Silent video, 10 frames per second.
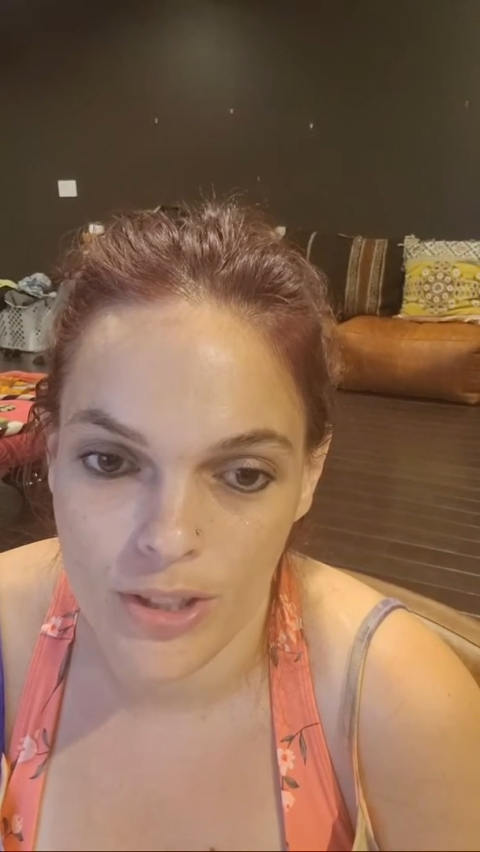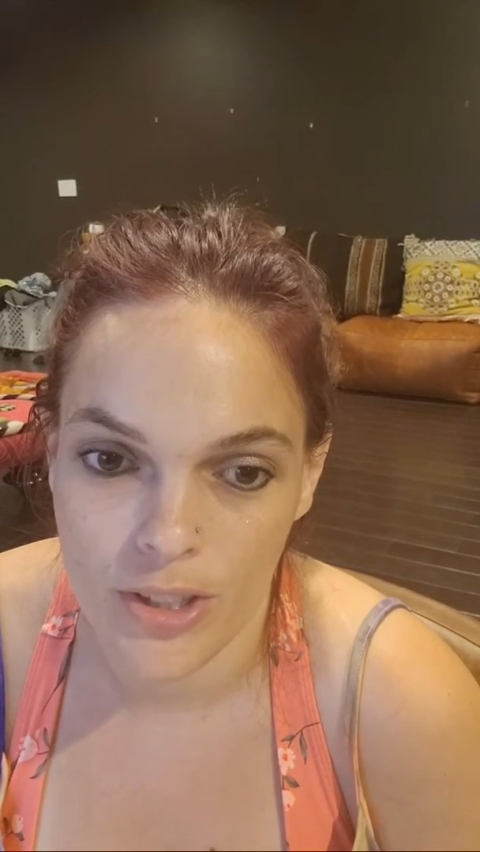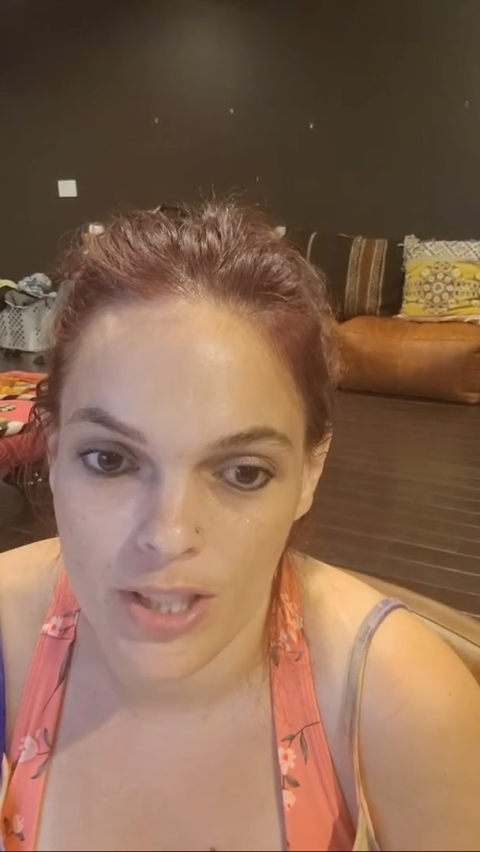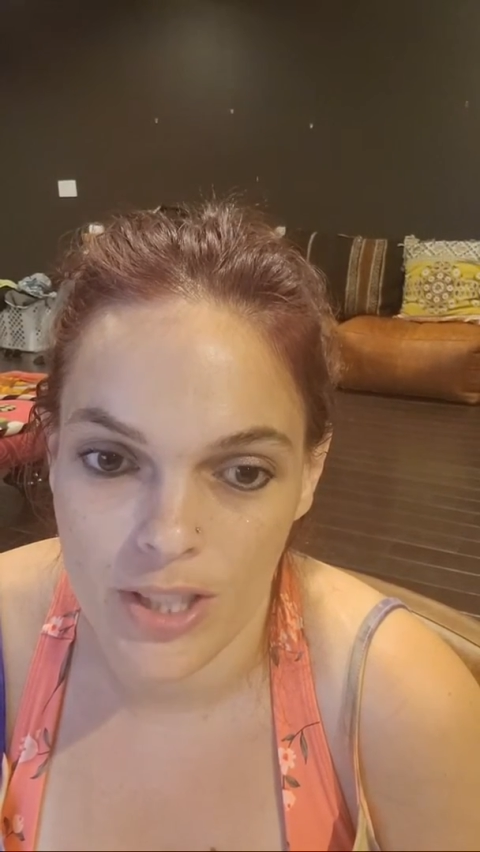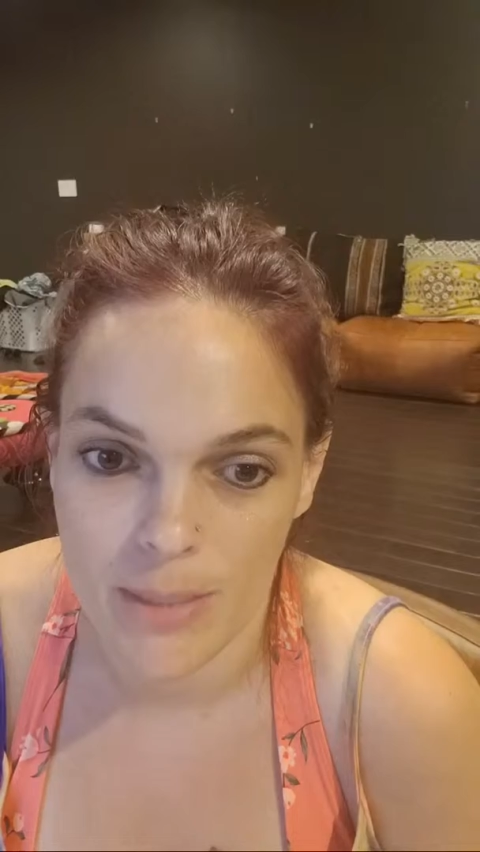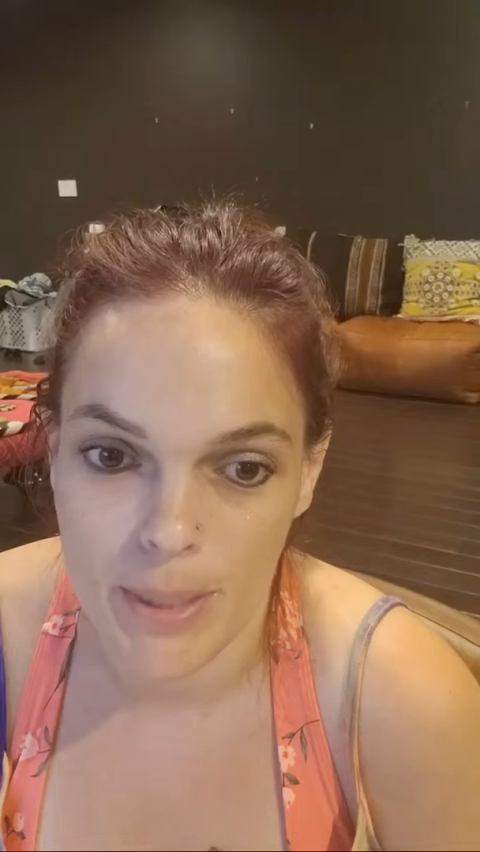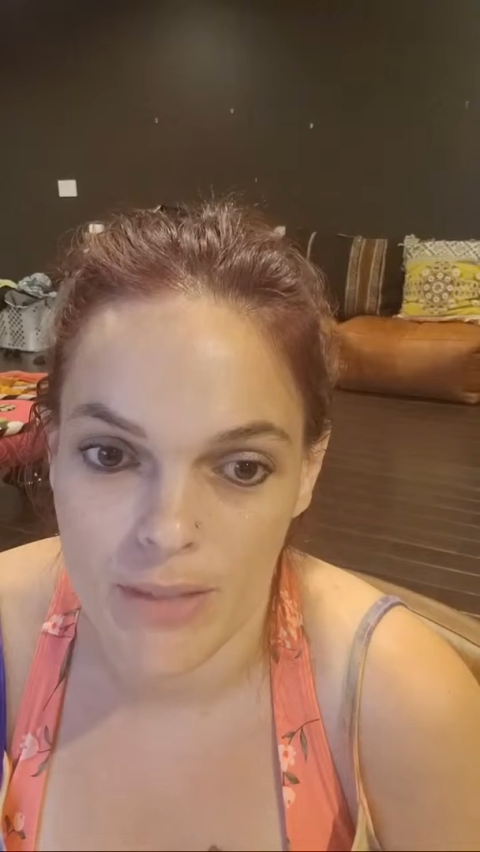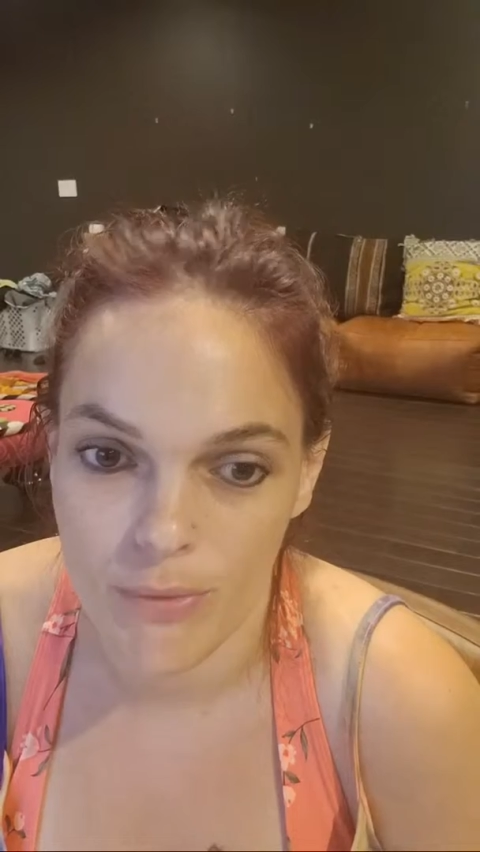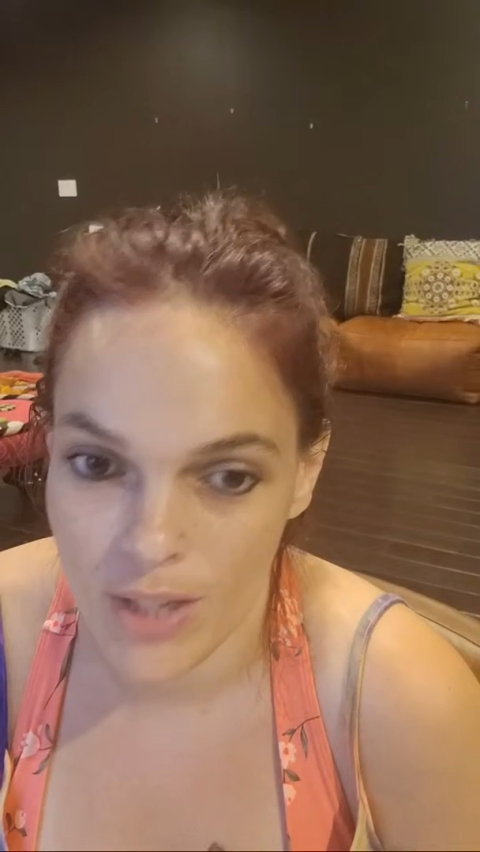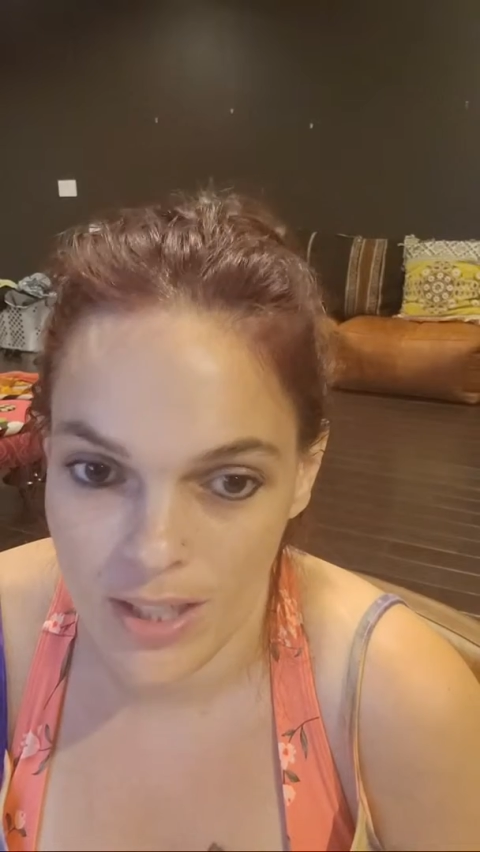or your
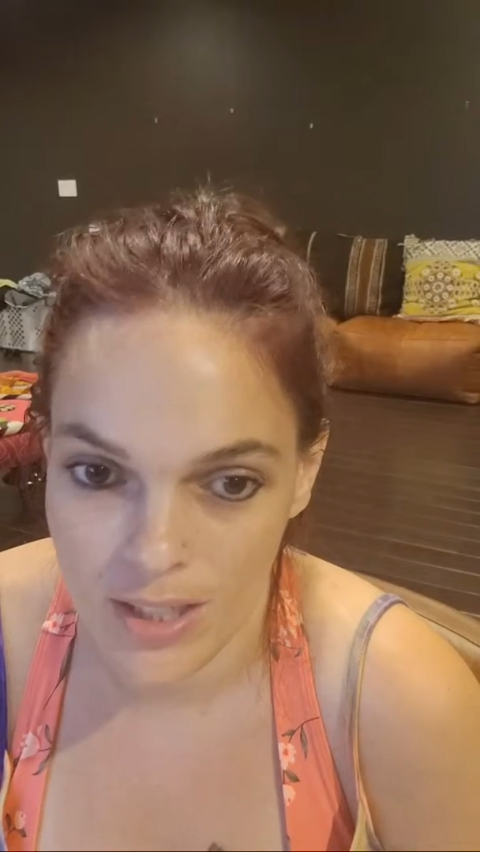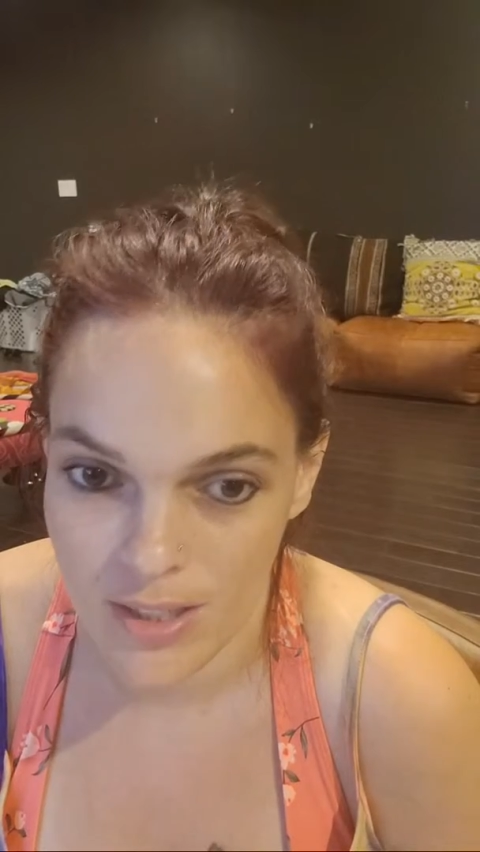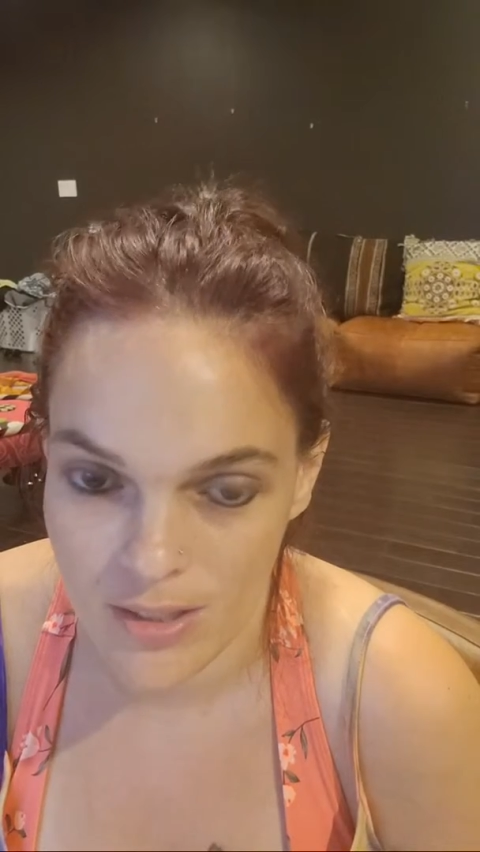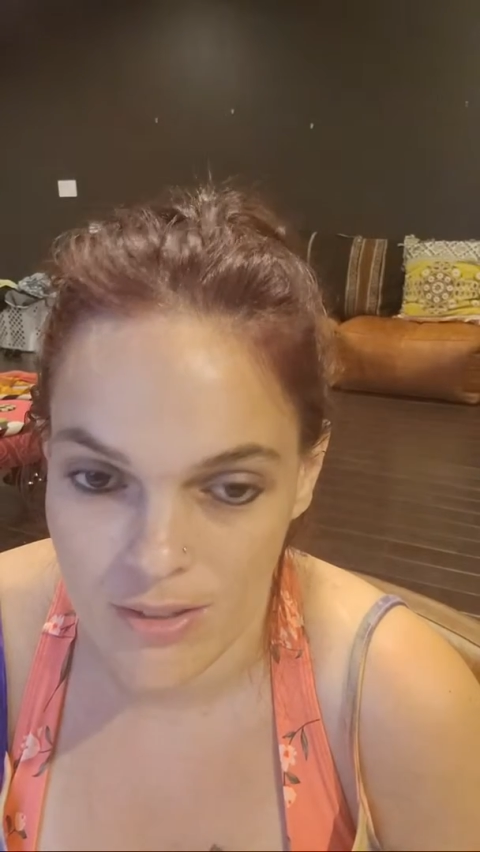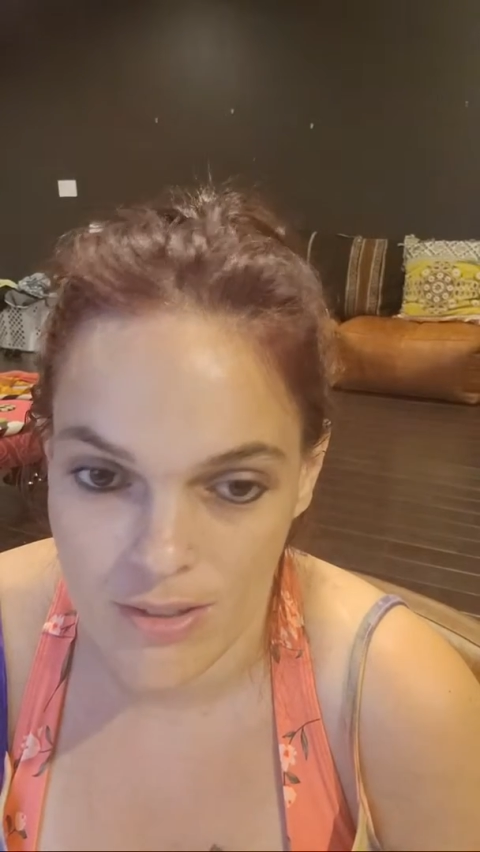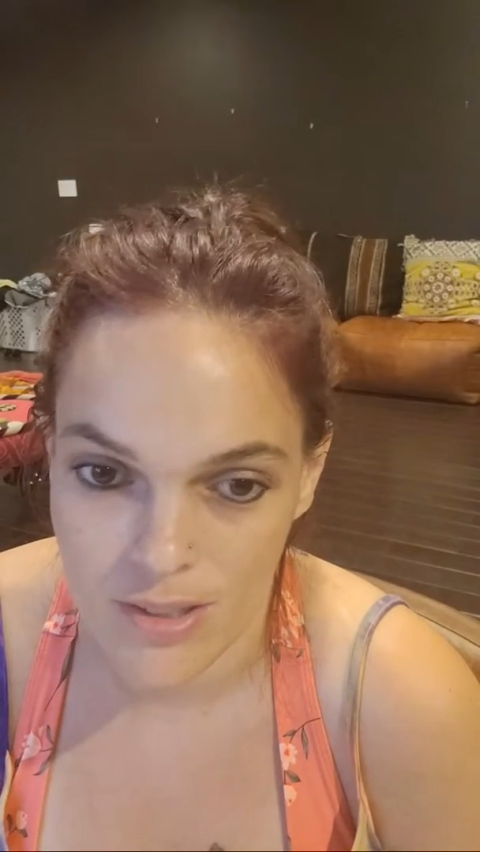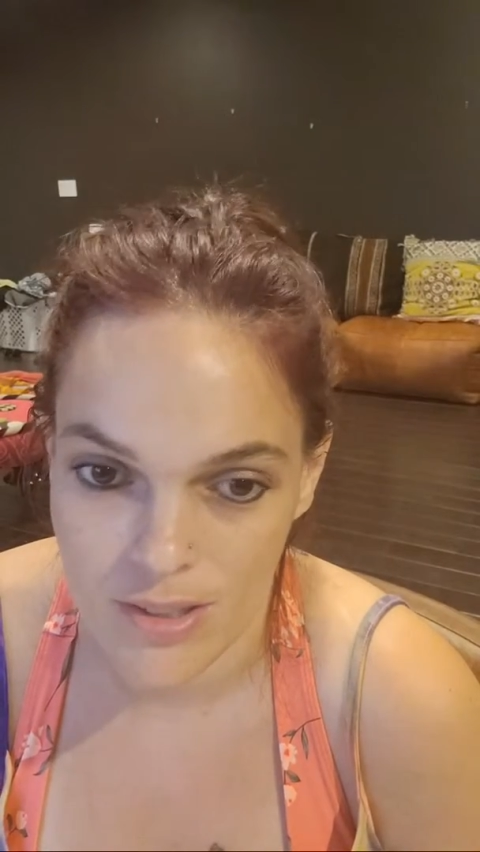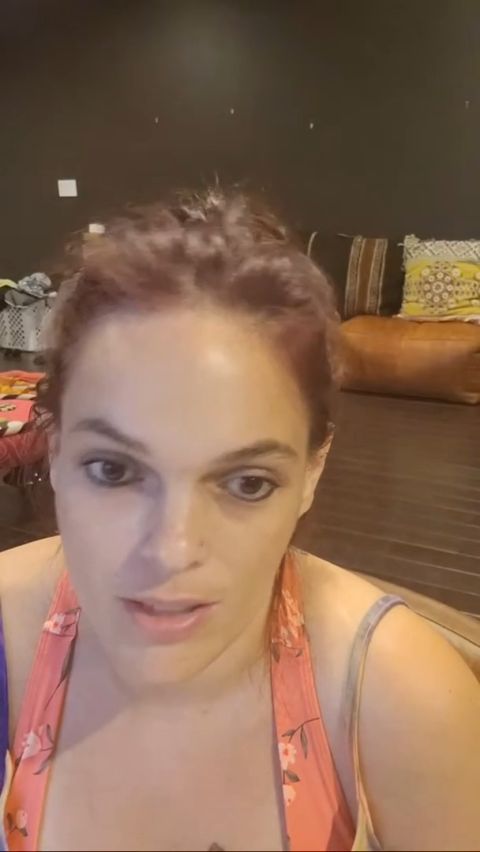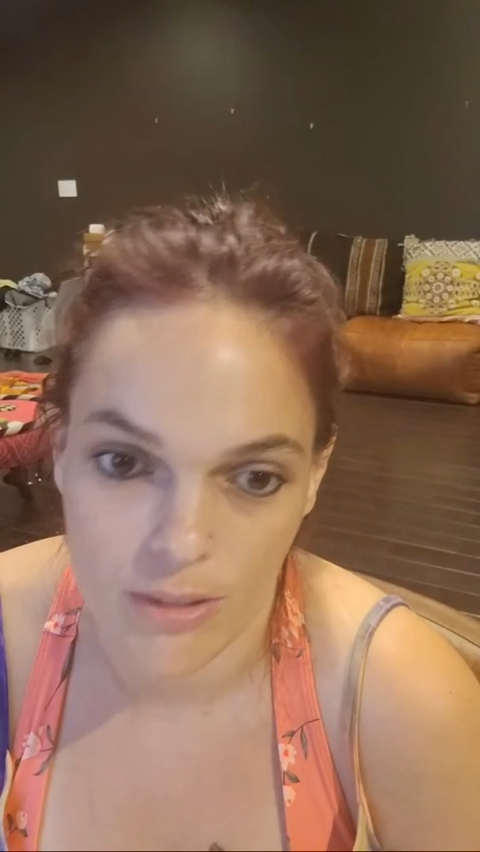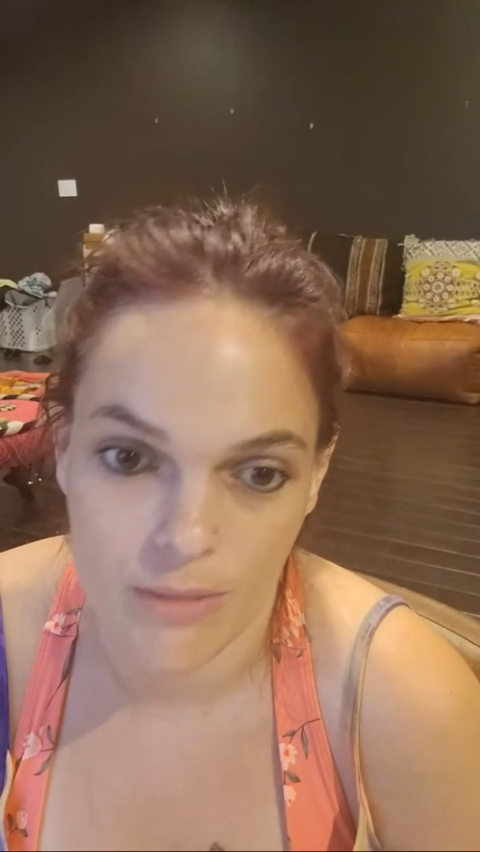independent findings
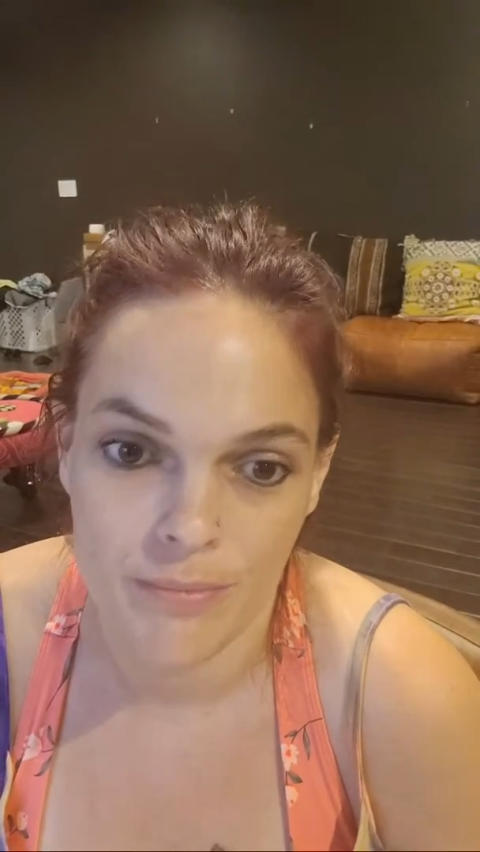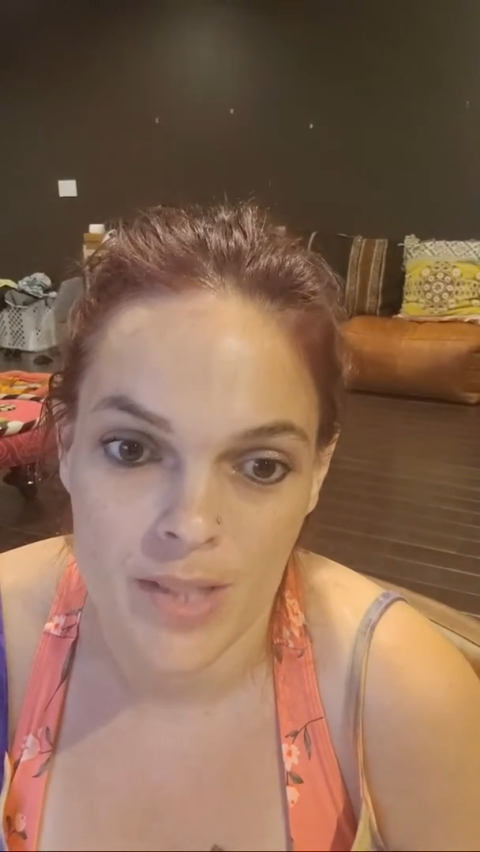seriously at all.